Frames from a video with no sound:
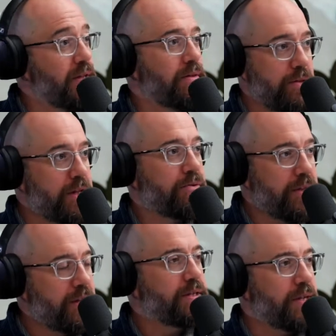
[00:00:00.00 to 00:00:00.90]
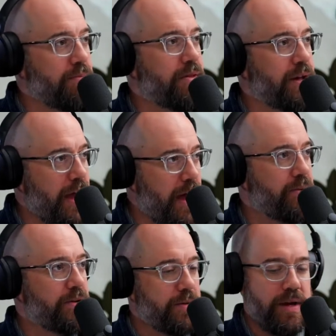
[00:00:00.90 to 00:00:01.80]
literally the same thing
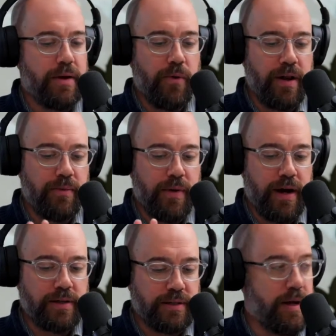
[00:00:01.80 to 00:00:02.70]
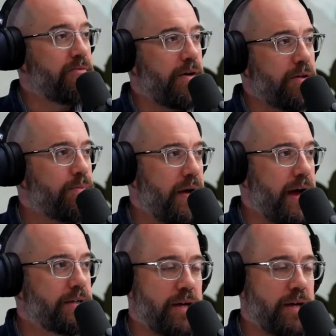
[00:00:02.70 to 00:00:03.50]
happened to me when my stepfather passed.